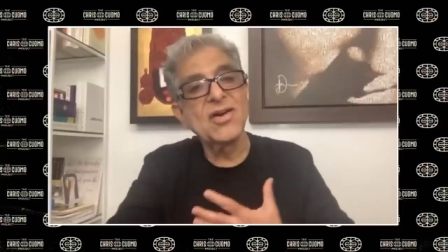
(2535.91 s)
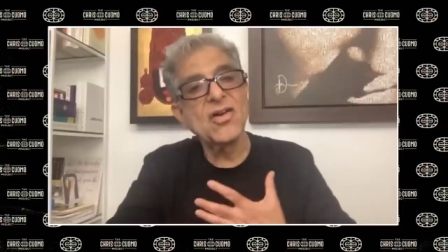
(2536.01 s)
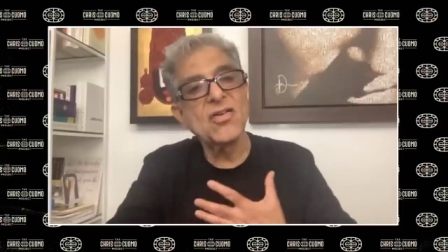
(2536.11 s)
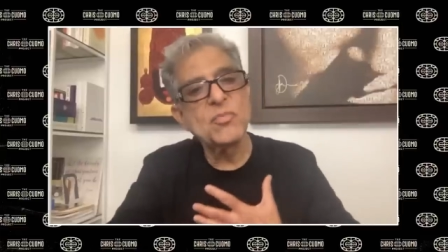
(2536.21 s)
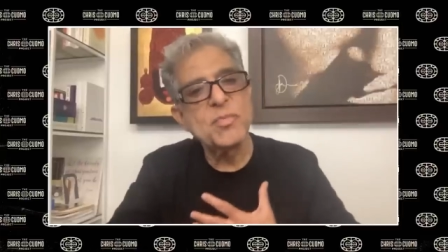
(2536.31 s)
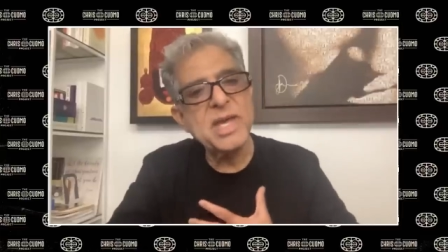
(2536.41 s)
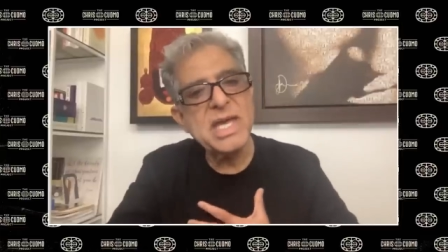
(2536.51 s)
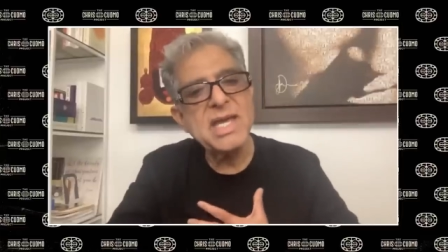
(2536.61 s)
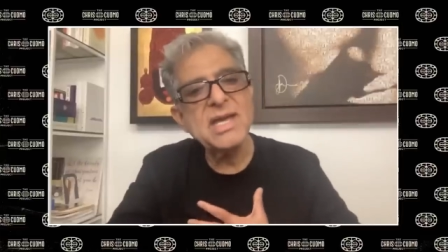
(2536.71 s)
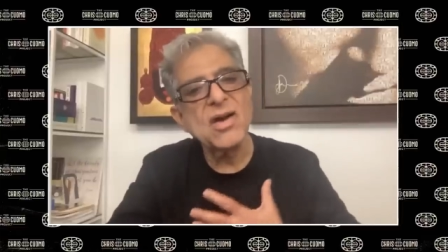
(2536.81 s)
of
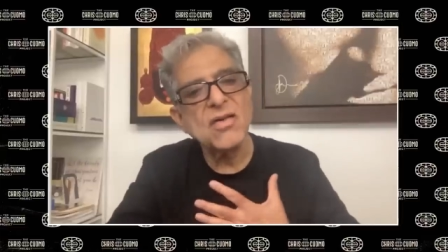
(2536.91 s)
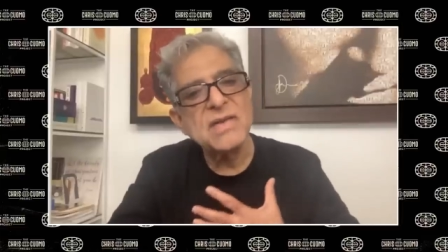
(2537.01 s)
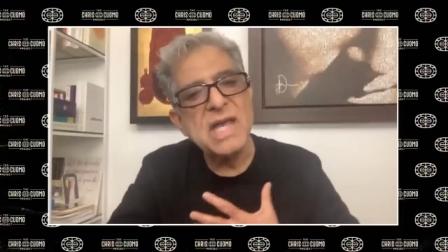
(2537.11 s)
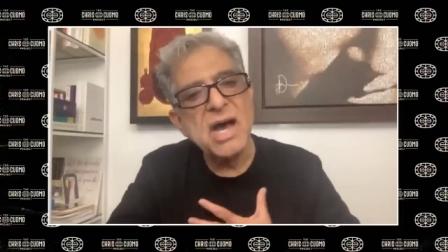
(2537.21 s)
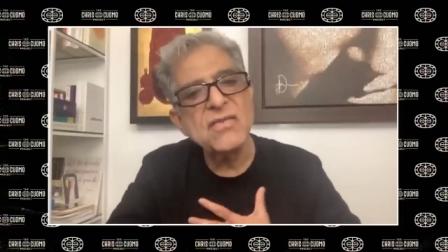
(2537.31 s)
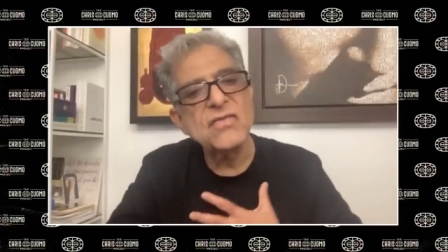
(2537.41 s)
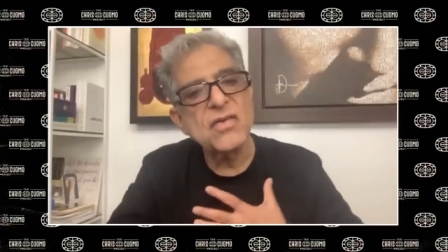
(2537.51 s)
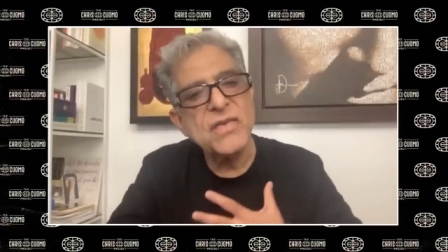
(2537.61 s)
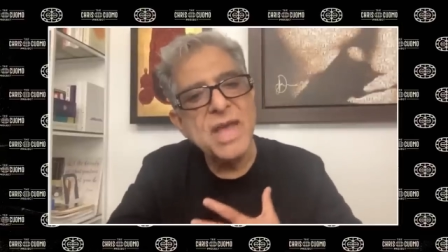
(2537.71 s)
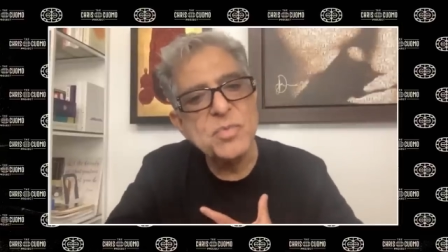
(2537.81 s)
being, of love,
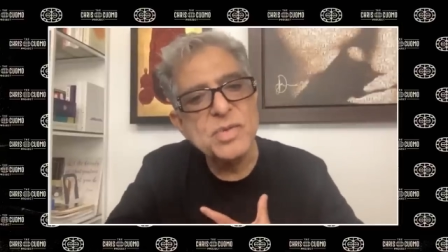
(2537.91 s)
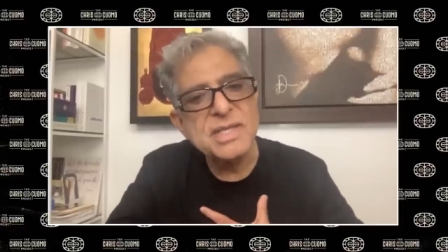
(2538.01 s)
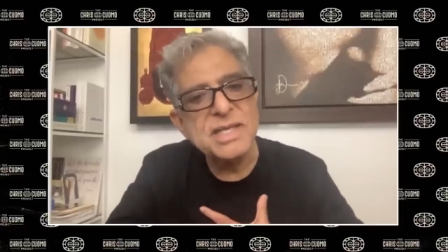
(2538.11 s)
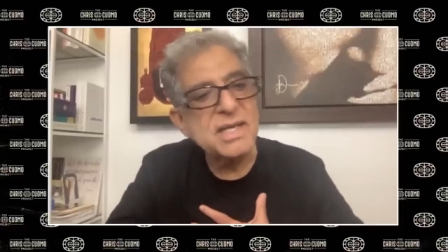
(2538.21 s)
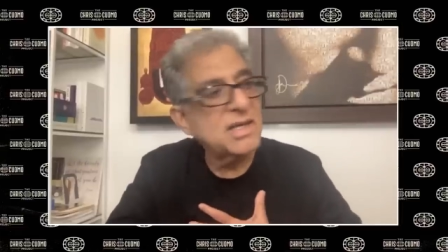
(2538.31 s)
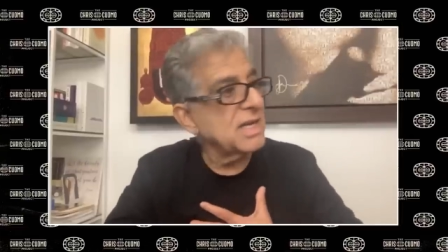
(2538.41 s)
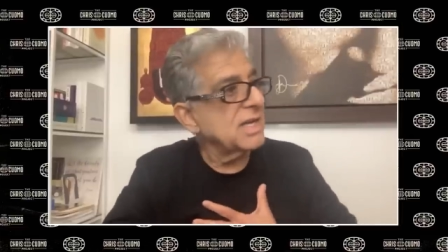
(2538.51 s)
of empathy,